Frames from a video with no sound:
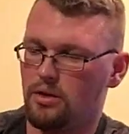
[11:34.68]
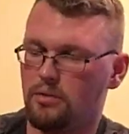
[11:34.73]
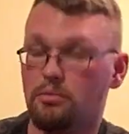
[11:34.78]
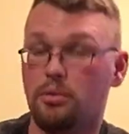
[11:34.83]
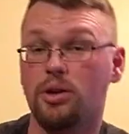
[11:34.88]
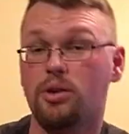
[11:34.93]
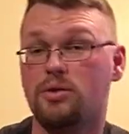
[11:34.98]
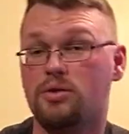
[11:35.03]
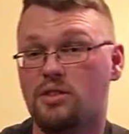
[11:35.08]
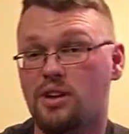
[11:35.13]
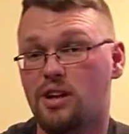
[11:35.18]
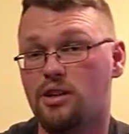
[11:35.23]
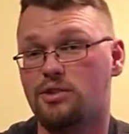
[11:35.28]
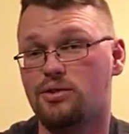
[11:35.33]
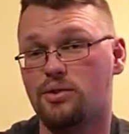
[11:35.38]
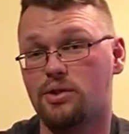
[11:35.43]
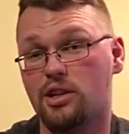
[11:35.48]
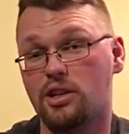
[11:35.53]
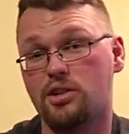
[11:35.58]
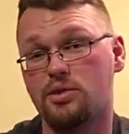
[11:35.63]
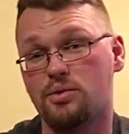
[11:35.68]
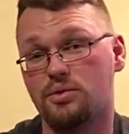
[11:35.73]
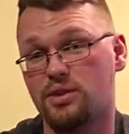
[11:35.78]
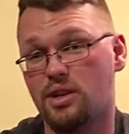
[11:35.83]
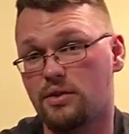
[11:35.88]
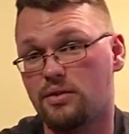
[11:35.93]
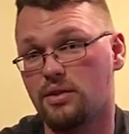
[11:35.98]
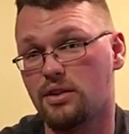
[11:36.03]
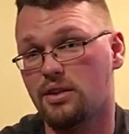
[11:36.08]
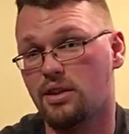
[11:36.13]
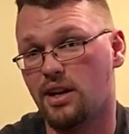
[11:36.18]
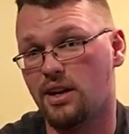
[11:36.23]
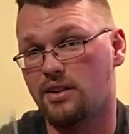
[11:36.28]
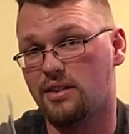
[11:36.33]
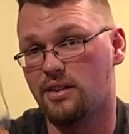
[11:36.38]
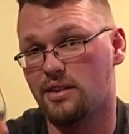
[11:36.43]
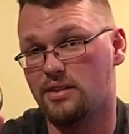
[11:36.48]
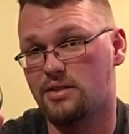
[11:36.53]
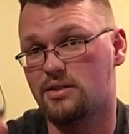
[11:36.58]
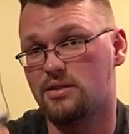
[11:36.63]
But you Scotch drinkers would definitely
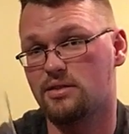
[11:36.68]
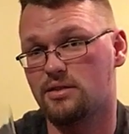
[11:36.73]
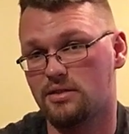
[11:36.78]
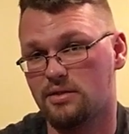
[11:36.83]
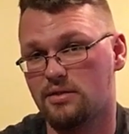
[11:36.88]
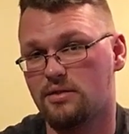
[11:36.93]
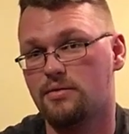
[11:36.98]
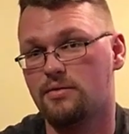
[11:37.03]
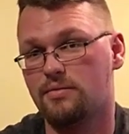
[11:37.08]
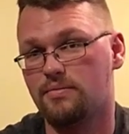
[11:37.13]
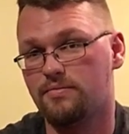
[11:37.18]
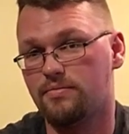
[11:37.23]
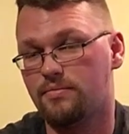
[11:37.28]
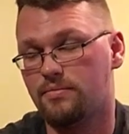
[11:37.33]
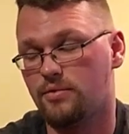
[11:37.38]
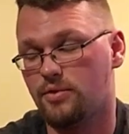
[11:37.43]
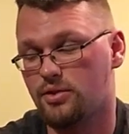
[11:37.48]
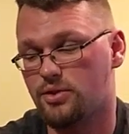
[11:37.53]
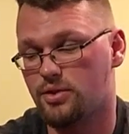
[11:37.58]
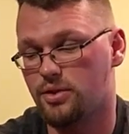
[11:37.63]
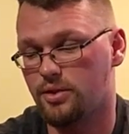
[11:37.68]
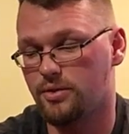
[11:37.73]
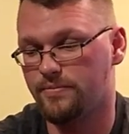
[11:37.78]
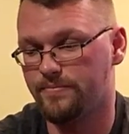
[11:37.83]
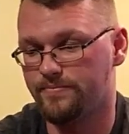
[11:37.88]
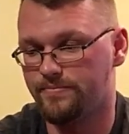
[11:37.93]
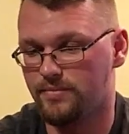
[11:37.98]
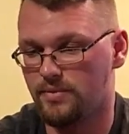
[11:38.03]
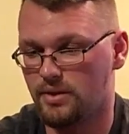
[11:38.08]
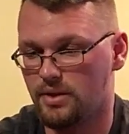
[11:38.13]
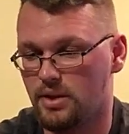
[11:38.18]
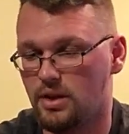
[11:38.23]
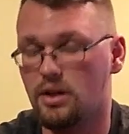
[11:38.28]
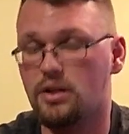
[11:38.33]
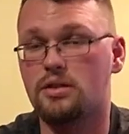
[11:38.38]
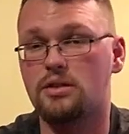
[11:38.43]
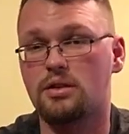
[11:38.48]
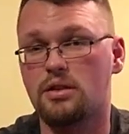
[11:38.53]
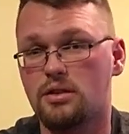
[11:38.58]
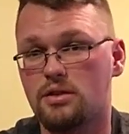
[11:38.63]
like this, for sure.
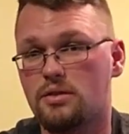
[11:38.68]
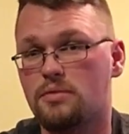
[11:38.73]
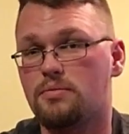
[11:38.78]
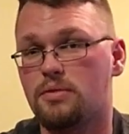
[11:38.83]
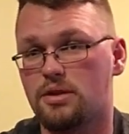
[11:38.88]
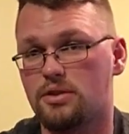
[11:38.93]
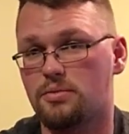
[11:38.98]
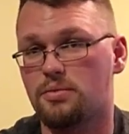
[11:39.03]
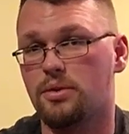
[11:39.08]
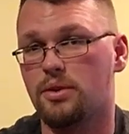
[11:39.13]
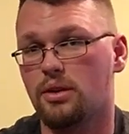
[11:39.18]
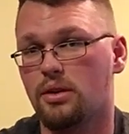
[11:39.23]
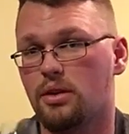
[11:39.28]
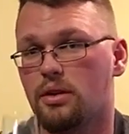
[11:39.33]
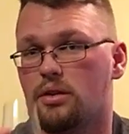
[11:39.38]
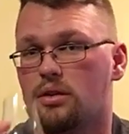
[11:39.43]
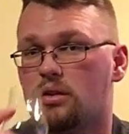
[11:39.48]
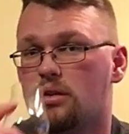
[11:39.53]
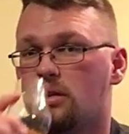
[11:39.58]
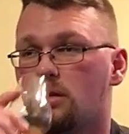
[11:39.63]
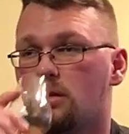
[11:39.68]
It's pretty good.